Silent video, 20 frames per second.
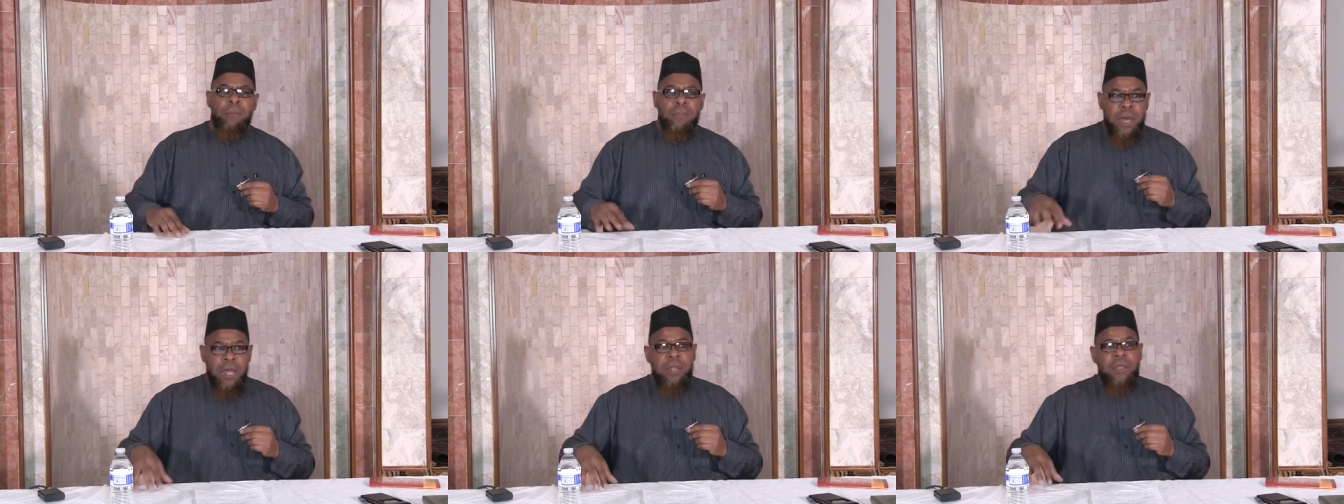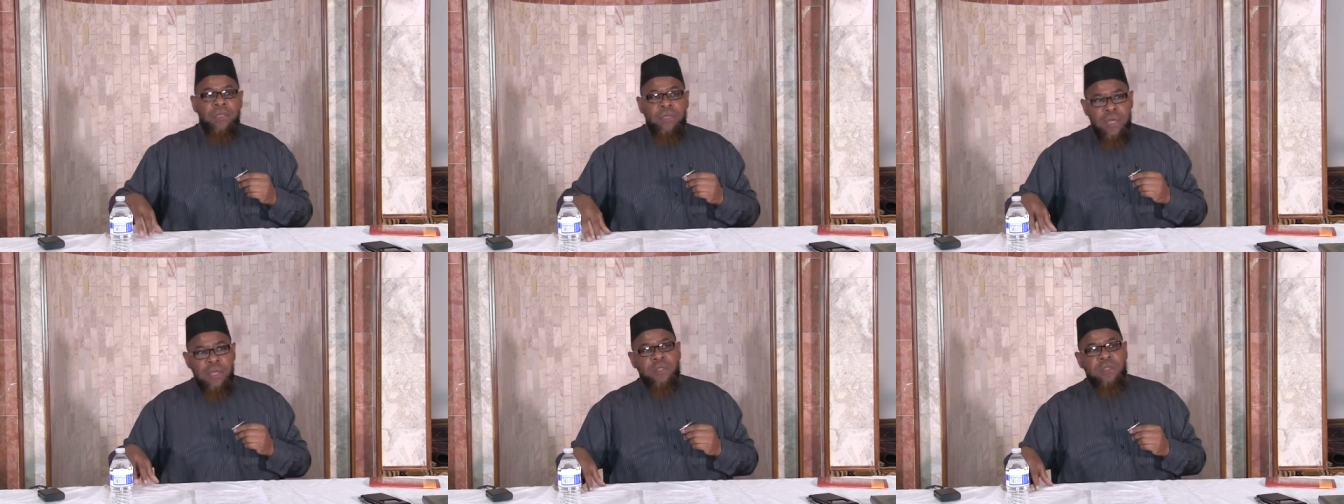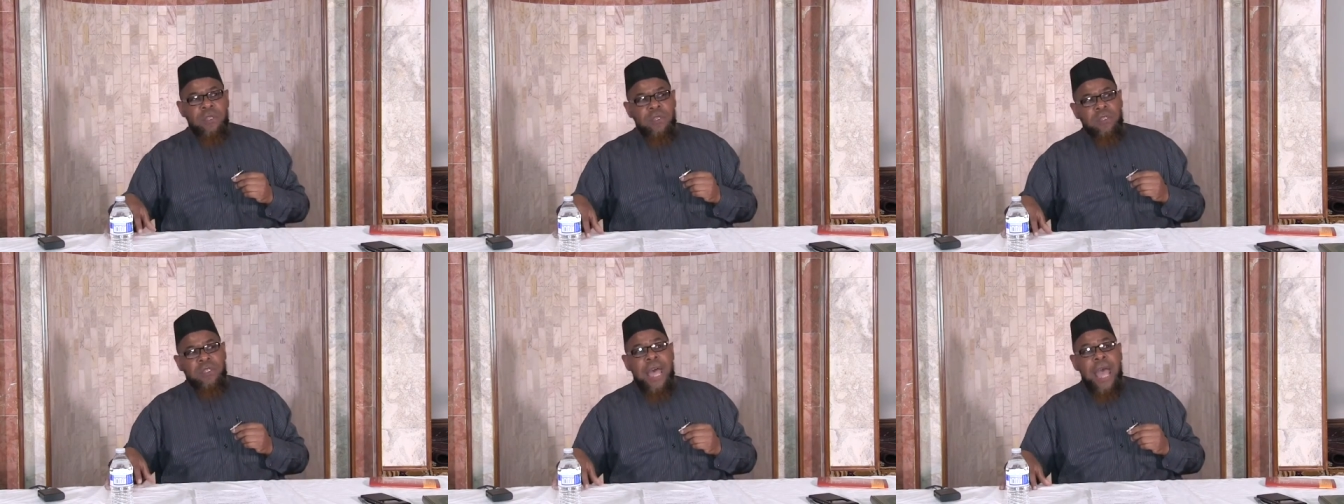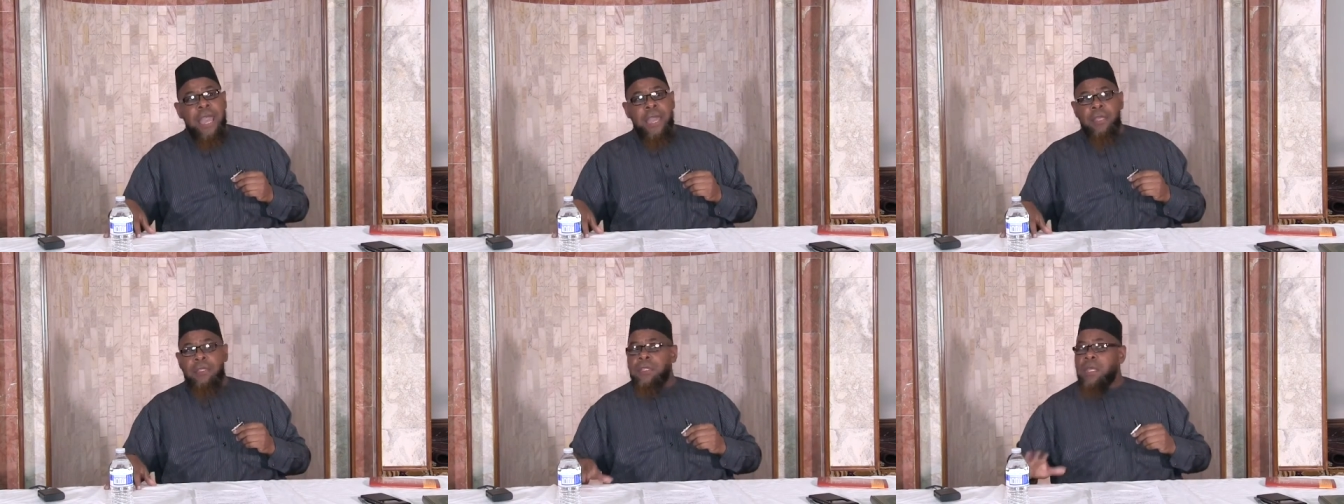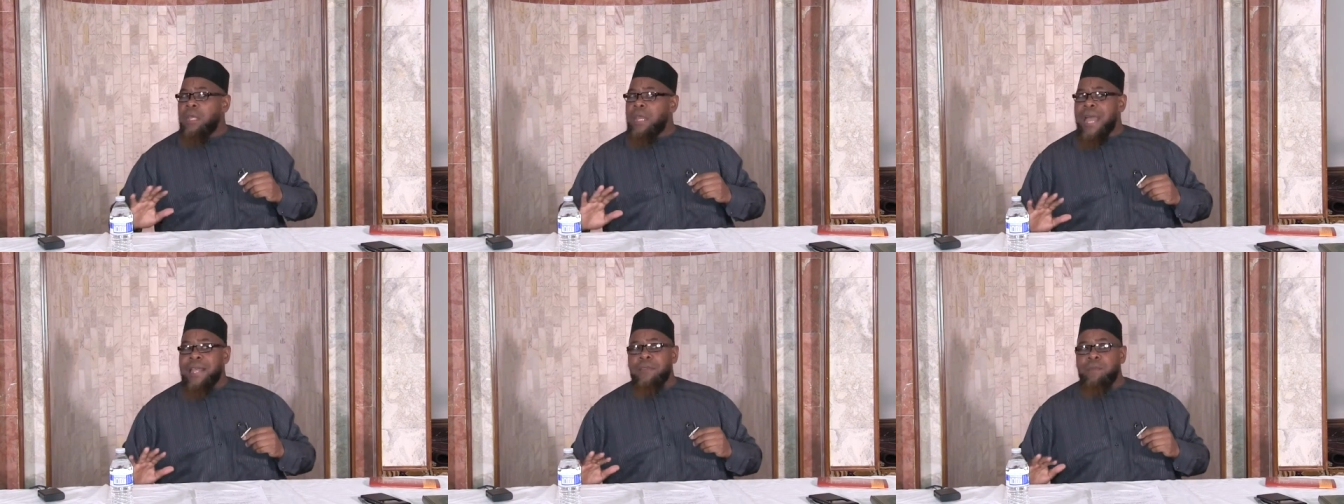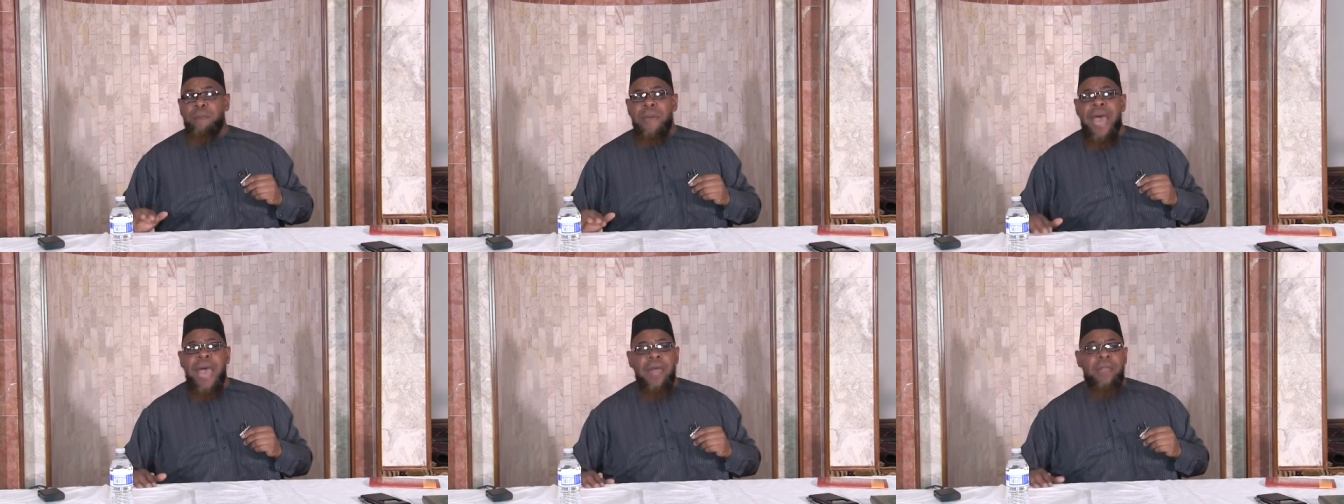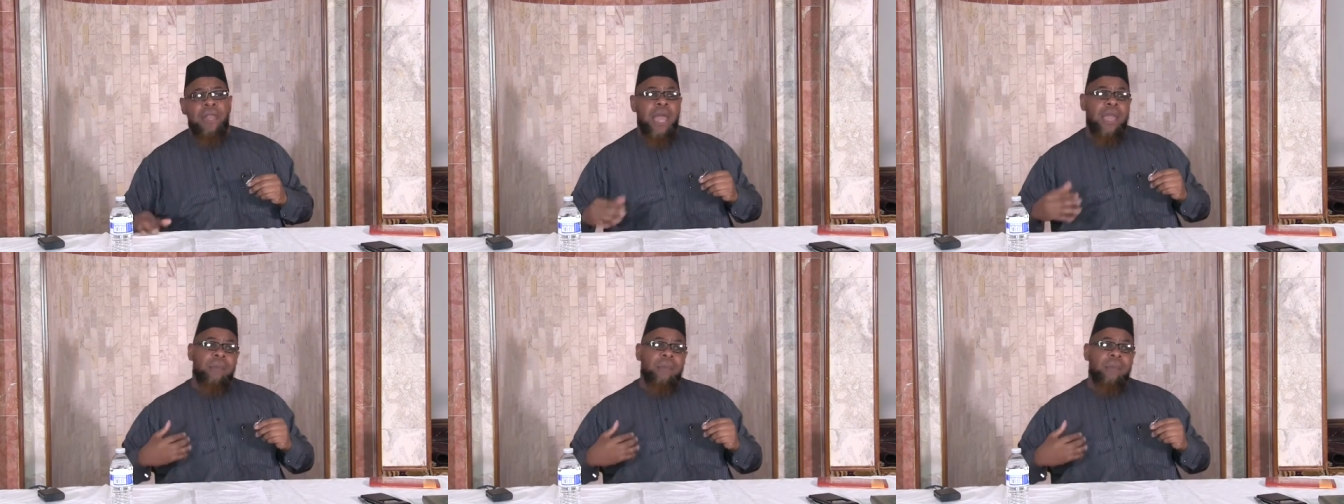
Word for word: But in this society, that's bad.